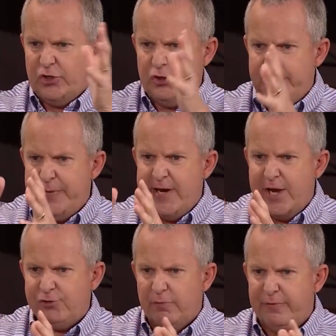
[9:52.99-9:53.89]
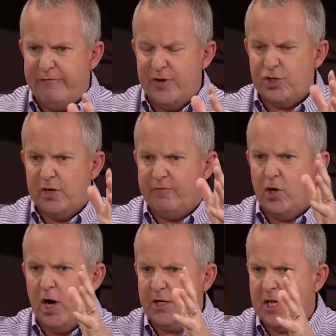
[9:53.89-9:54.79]
supernatural provision of
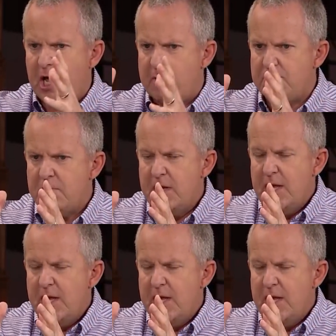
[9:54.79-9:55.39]
God come.